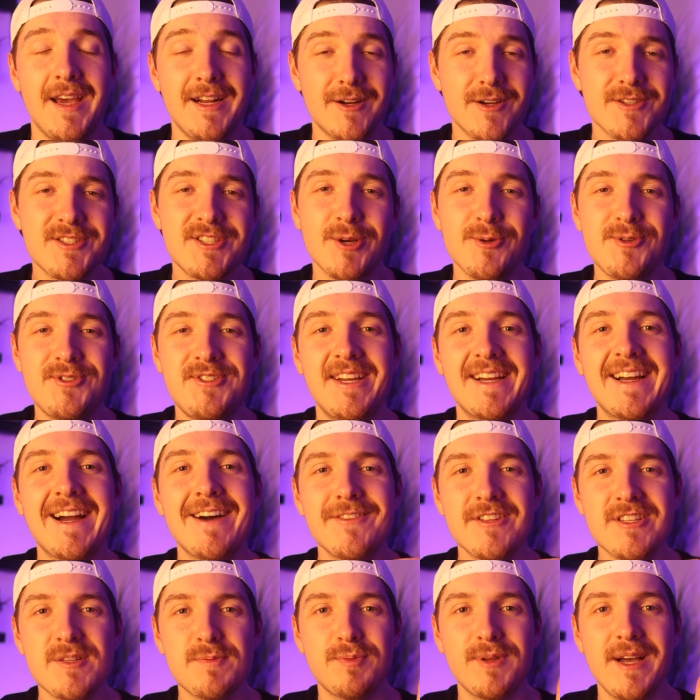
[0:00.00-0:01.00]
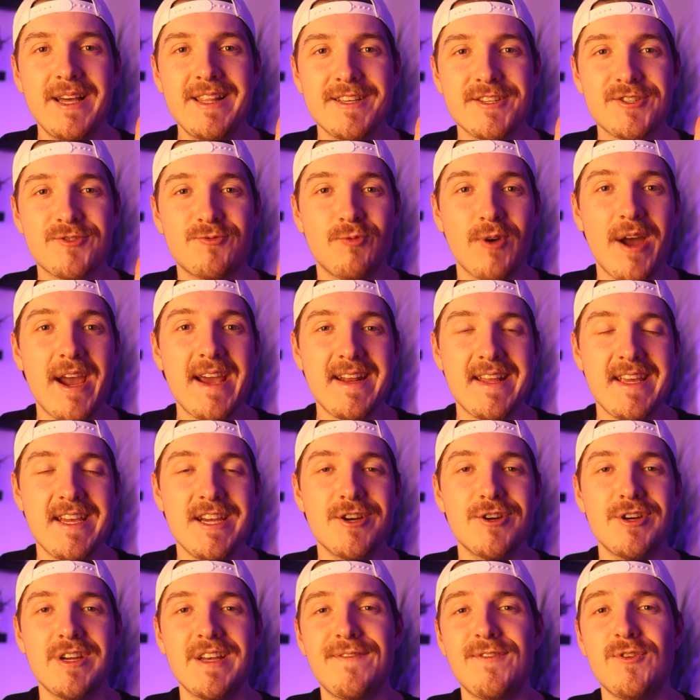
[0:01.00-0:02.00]
And also check out this playlist right
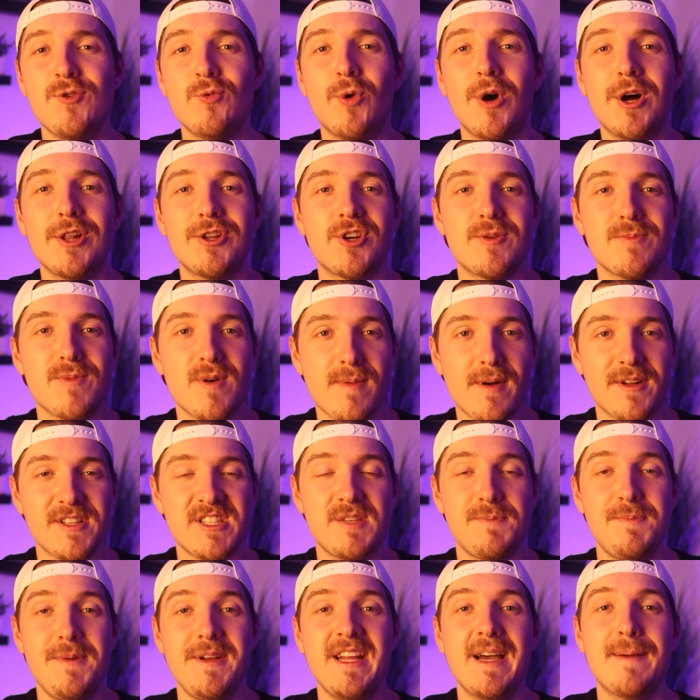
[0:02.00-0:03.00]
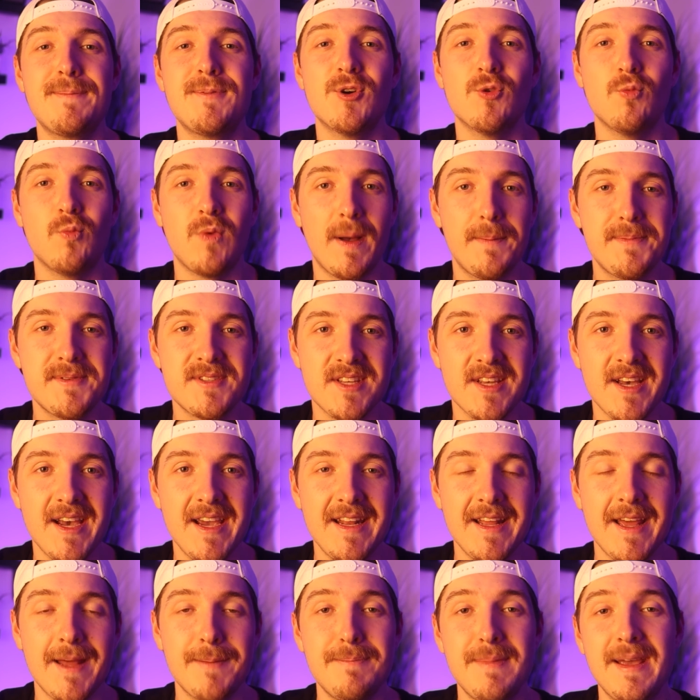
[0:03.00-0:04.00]
here if you want to learn more about speeding up your
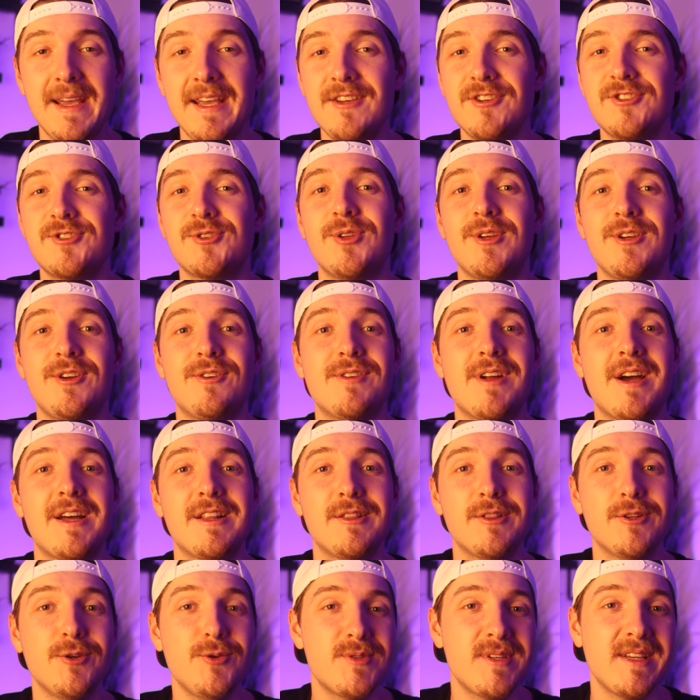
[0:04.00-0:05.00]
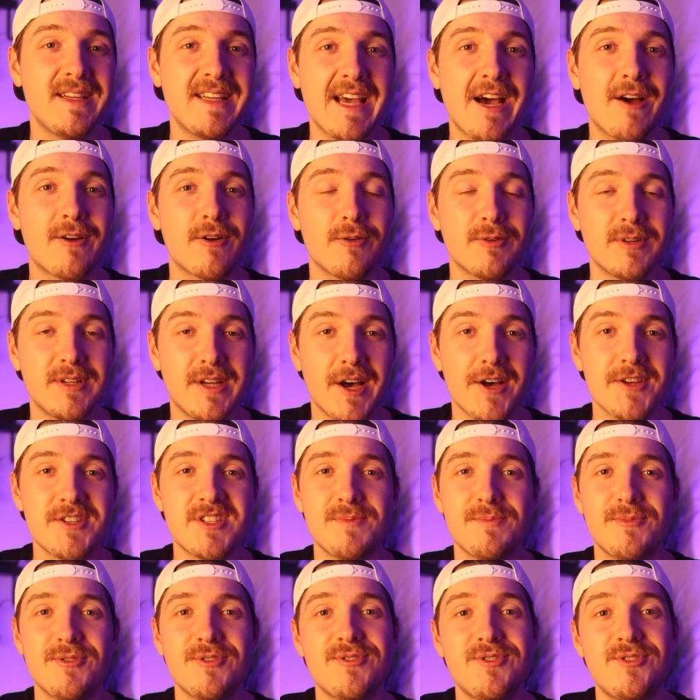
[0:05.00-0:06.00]
website and making sure that you're not losing out on
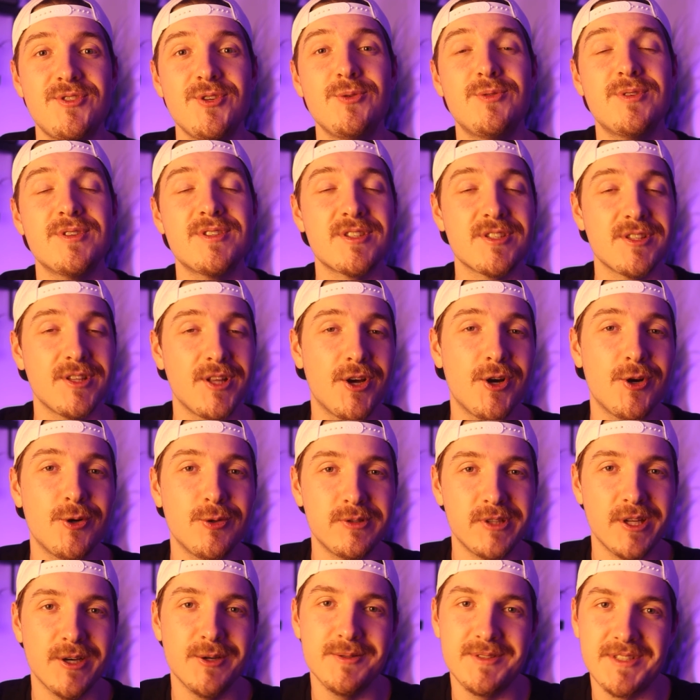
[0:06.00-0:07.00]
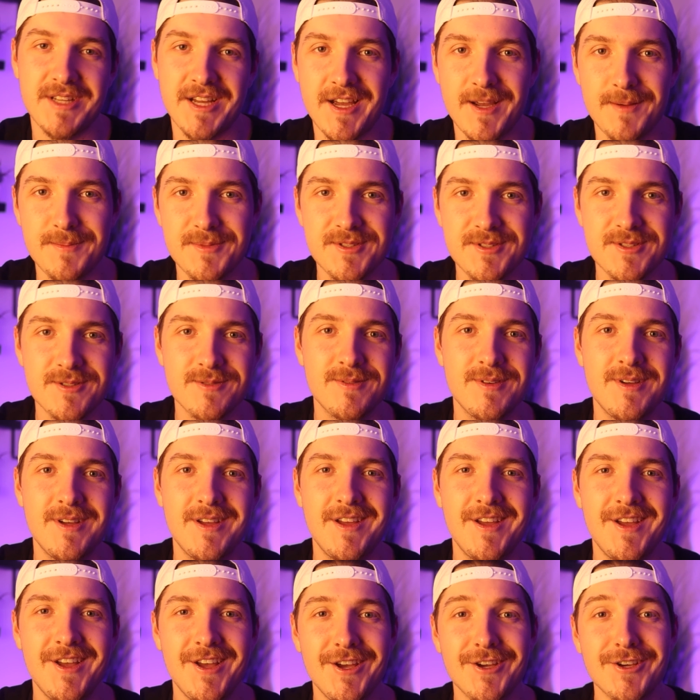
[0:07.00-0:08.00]
customers due to slow load times.
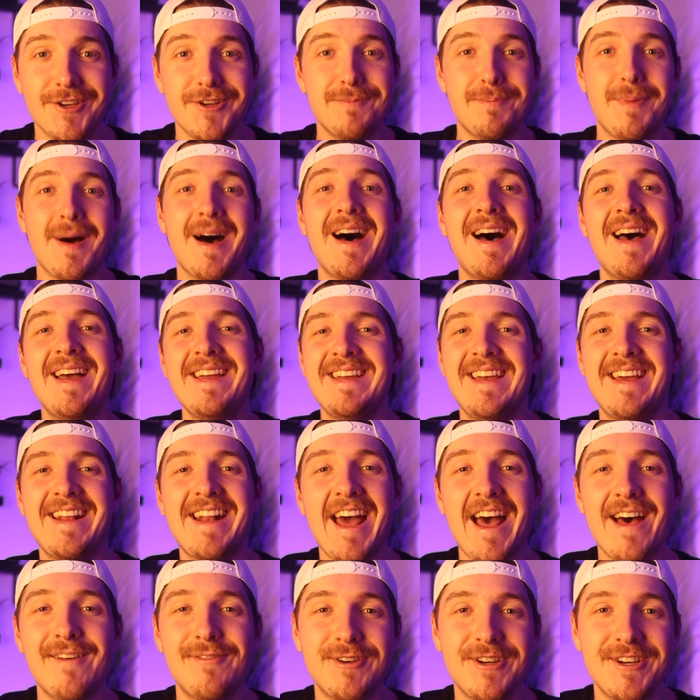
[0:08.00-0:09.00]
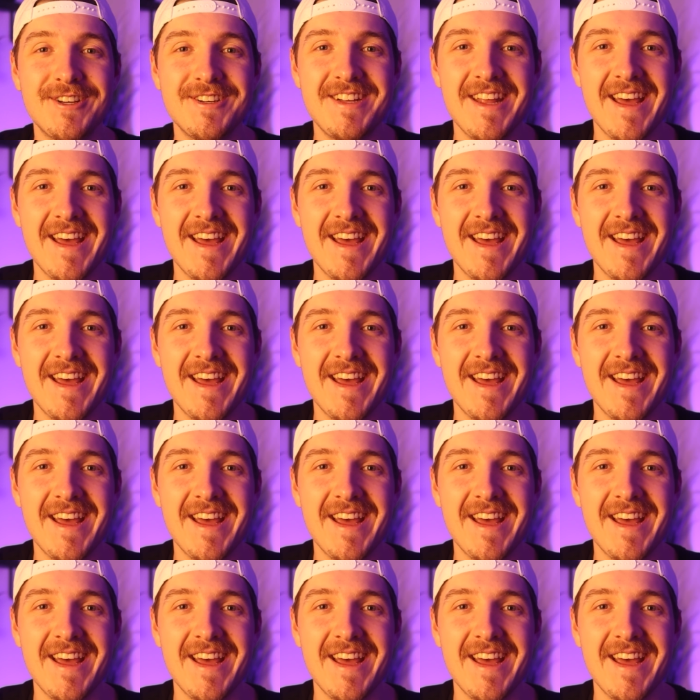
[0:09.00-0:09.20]
Goodbye and have a good